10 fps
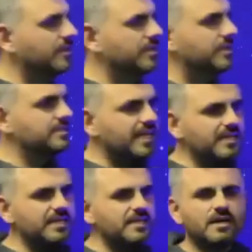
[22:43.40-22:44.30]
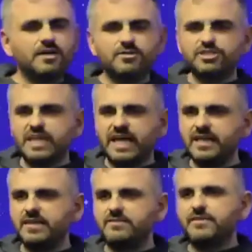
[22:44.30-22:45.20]
Daily
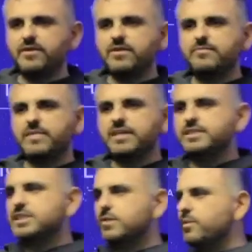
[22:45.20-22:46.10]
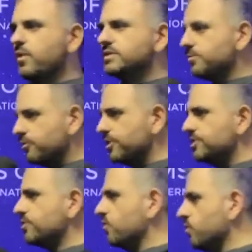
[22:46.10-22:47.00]
understanding the very message that we want to preach
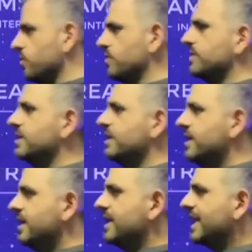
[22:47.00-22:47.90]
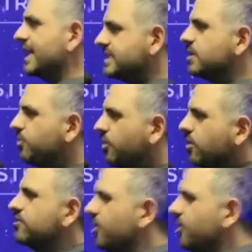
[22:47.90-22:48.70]
to the world. Like, is it a part of